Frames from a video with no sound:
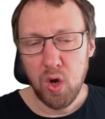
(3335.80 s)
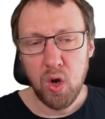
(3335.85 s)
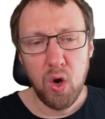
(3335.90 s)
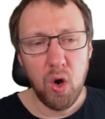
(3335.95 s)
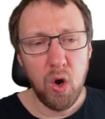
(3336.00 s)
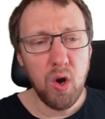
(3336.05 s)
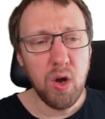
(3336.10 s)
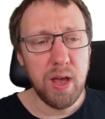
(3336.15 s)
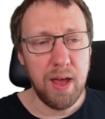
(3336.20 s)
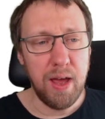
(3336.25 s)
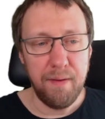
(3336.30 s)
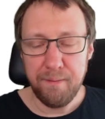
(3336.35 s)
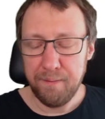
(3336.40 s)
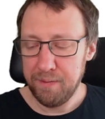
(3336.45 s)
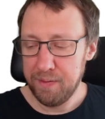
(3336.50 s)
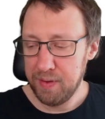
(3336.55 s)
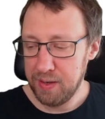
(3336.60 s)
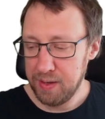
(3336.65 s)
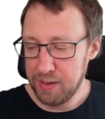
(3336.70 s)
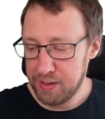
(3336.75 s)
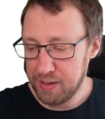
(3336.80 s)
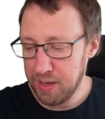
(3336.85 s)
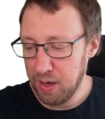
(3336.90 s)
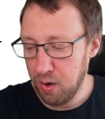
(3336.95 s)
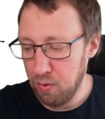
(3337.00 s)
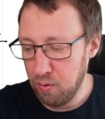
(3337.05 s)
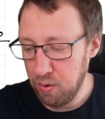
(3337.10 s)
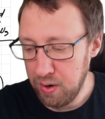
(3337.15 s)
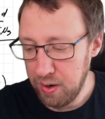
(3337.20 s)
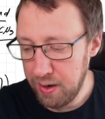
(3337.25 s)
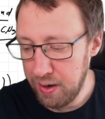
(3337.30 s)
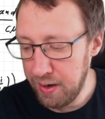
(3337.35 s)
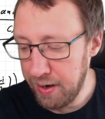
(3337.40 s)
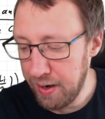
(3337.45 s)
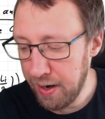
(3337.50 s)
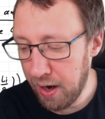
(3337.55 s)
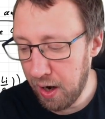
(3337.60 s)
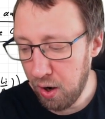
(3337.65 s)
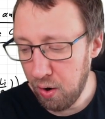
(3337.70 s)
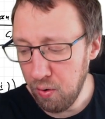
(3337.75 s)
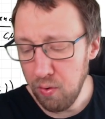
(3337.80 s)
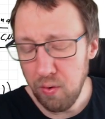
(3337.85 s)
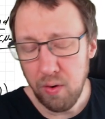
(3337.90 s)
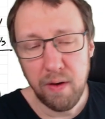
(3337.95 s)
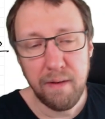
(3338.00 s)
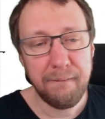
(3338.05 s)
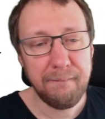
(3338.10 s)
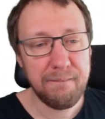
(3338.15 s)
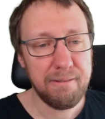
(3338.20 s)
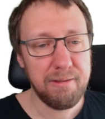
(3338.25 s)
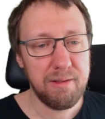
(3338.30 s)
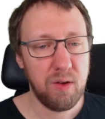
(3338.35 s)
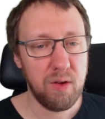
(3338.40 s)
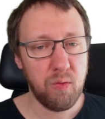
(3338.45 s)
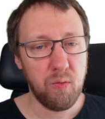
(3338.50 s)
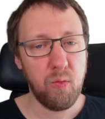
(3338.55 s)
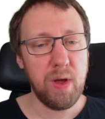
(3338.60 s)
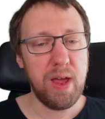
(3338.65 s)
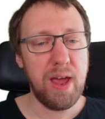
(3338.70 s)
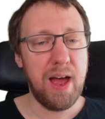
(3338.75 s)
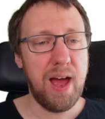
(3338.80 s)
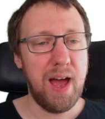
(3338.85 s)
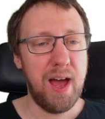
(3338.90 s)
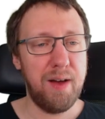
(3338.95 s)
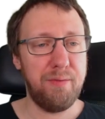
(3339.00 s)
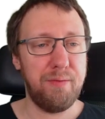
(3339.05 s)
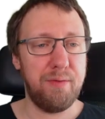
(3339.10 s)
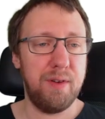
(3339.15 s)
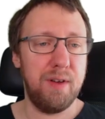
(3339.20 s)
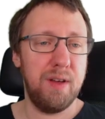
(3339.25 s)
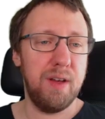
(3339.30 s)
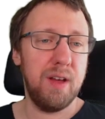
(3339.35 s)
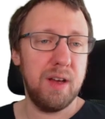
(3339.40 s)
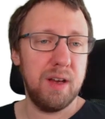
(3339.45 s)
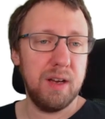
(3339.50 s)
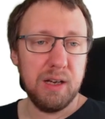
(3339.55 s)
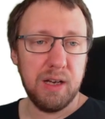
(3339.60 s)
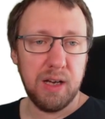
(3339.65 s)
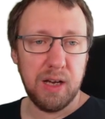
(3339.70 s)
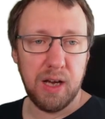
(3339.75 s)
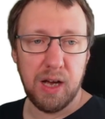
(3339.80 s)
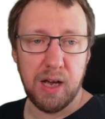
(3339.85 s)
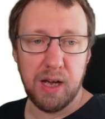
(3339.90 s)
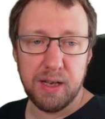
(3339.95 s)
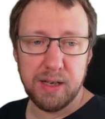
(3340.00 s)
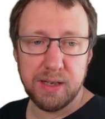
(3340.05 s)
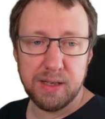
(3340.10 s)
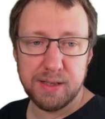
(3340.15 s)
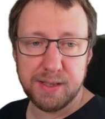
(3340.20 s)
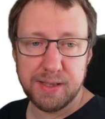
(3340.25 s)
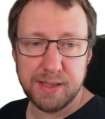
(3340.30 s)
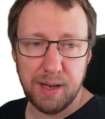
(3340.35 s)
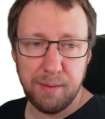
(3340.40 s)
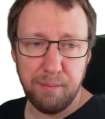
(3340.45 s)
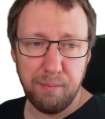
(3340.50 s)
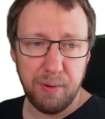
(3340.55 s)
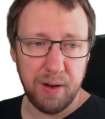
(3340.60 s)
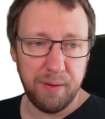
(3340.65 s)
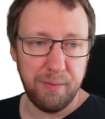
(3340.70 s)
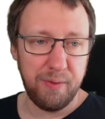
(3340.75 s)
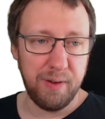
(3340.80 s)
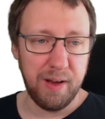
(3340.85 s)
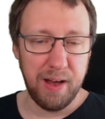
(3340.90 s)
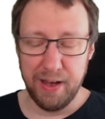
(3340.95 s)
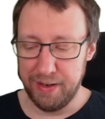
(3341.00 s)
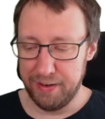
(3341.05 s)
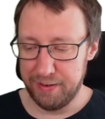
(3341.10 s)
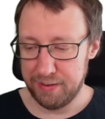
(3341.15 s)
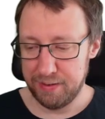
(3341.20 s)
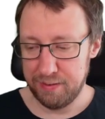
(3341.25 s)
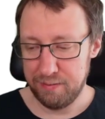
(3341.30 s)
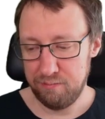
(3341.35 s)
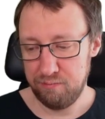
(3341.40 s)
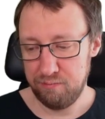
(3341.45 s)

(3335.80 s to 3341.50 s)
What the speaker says: Okay, so now we have a simplified,